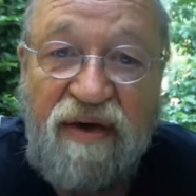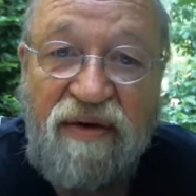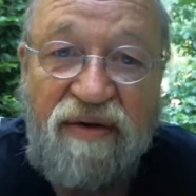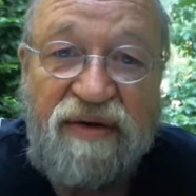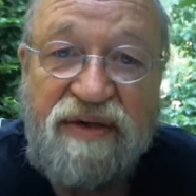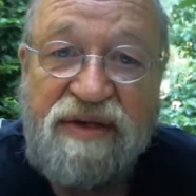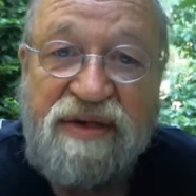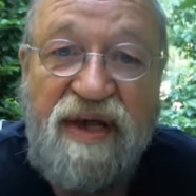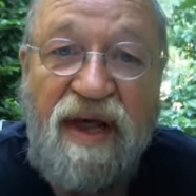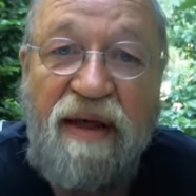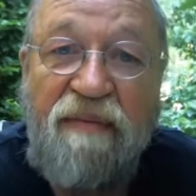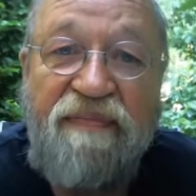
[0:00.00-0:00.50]
or
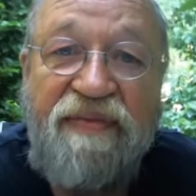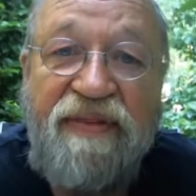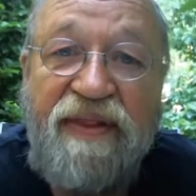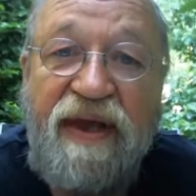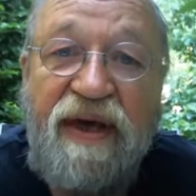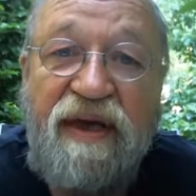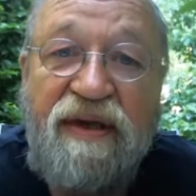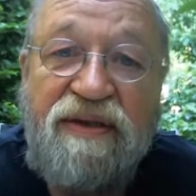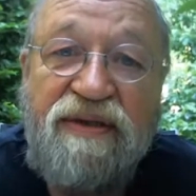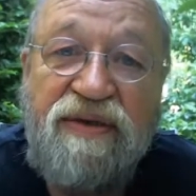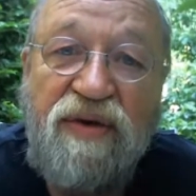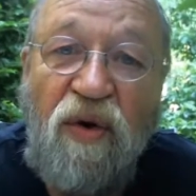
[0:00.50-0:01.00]

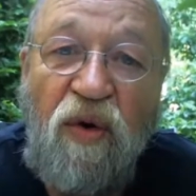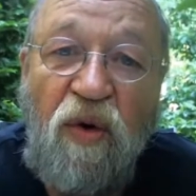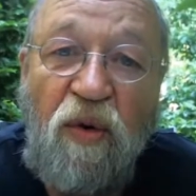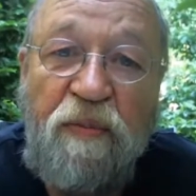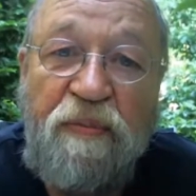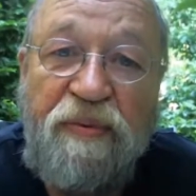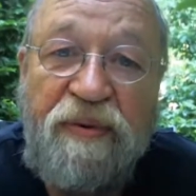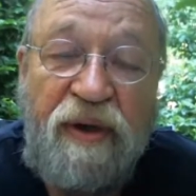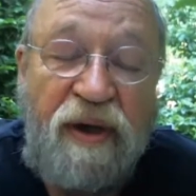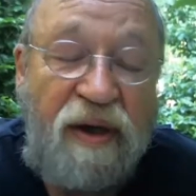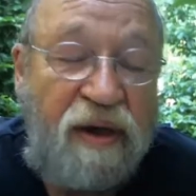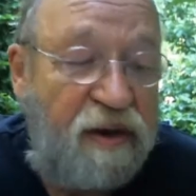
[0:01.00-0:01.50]
something to
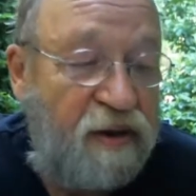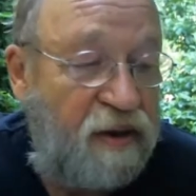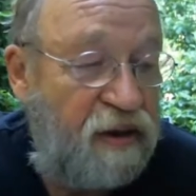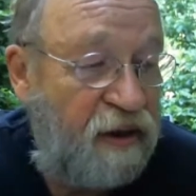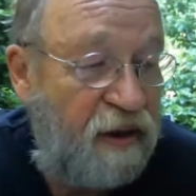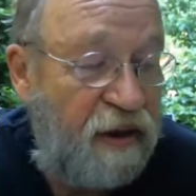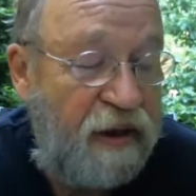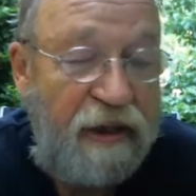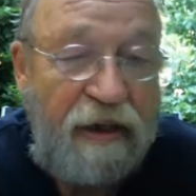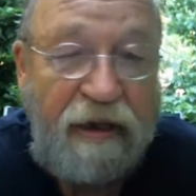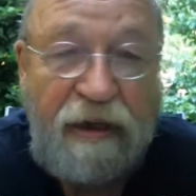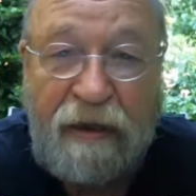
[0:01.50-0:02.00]
open it.
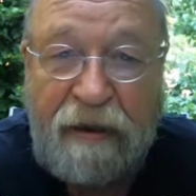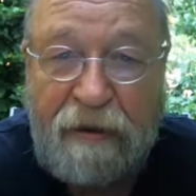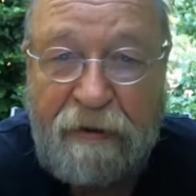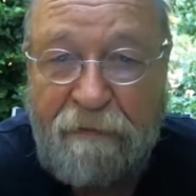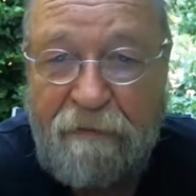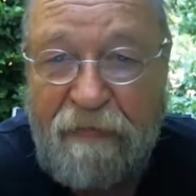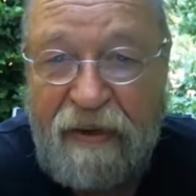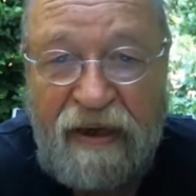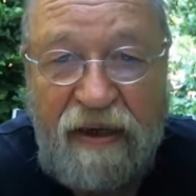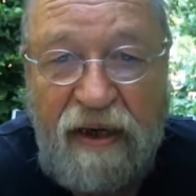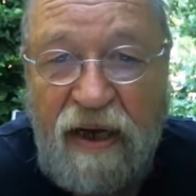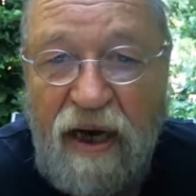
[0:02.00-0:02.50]

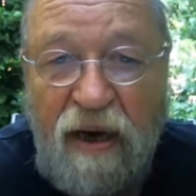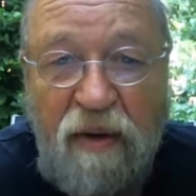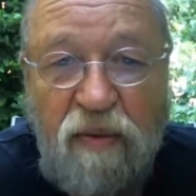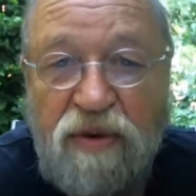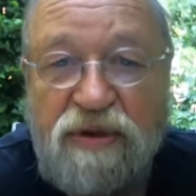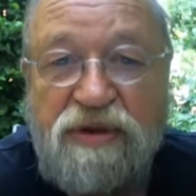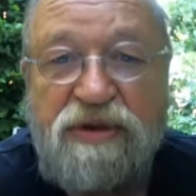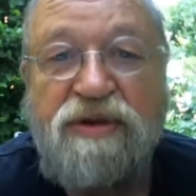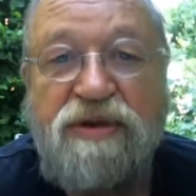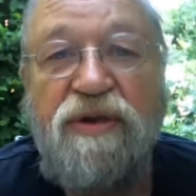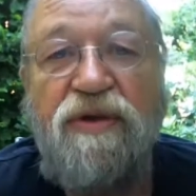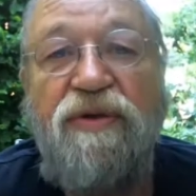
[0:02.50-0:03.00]
But I
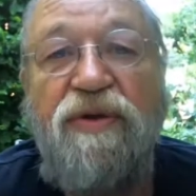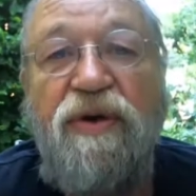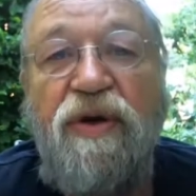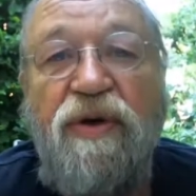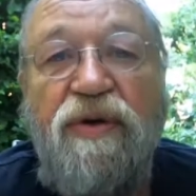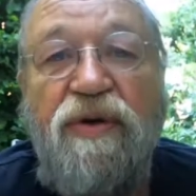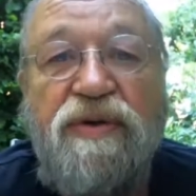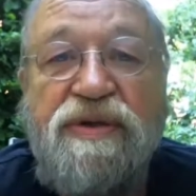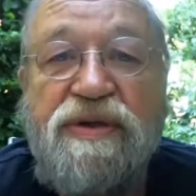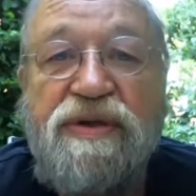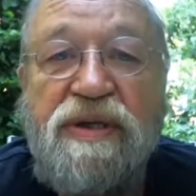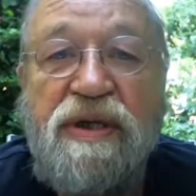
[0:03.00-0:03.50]
was so
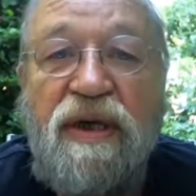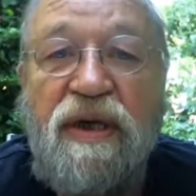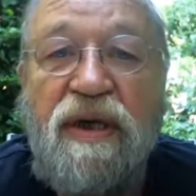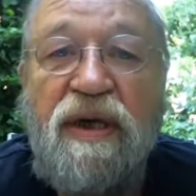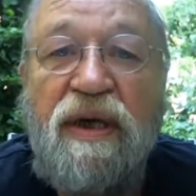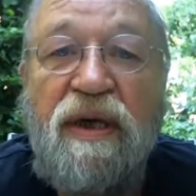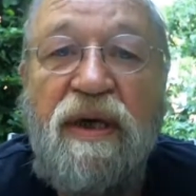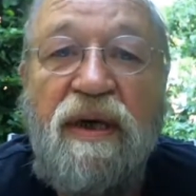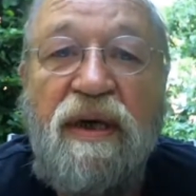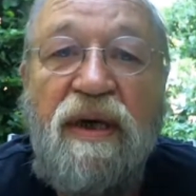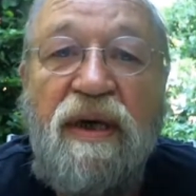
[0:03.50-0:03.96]
nosy,